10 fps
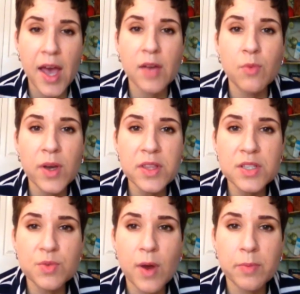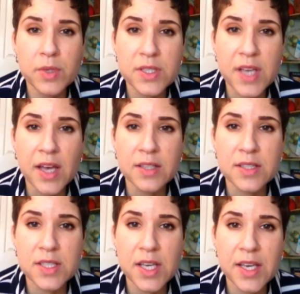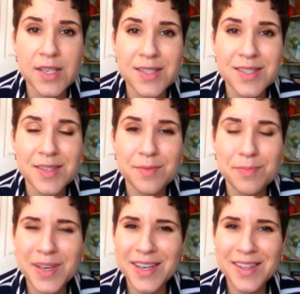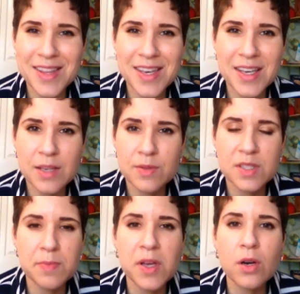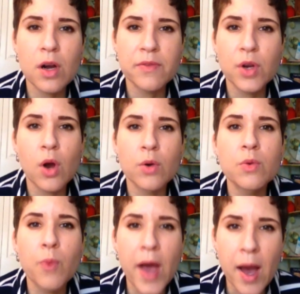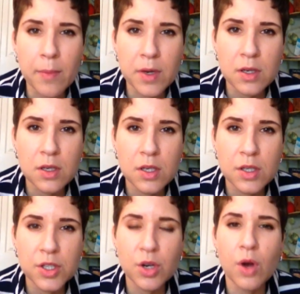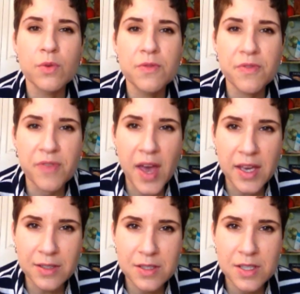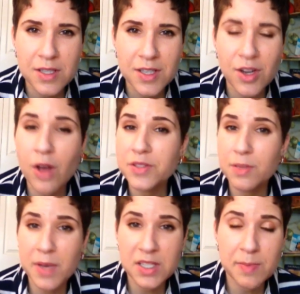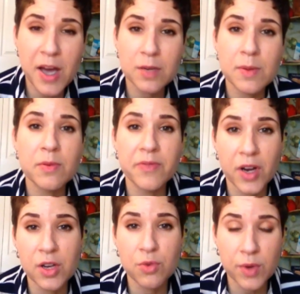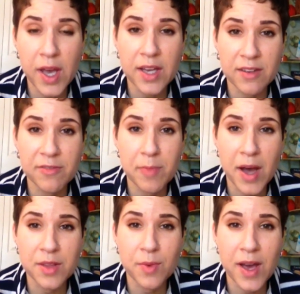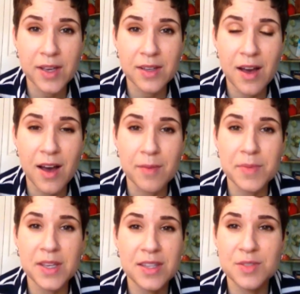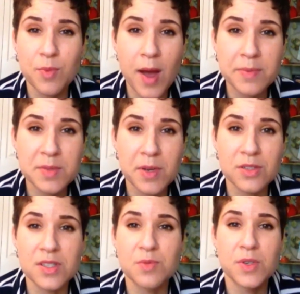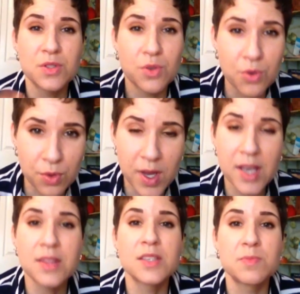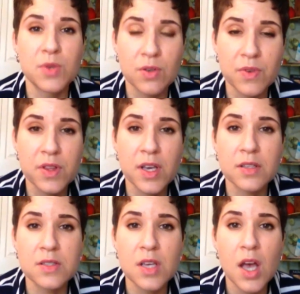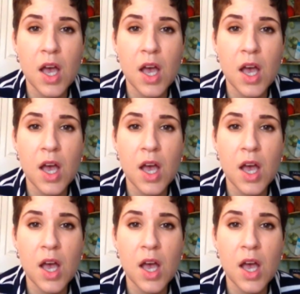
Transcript: And what this represents is being the spinner of your own web, your own fate. It also makes spider people very creative, by the way, being these web spinners, these ones who create these beautiful things.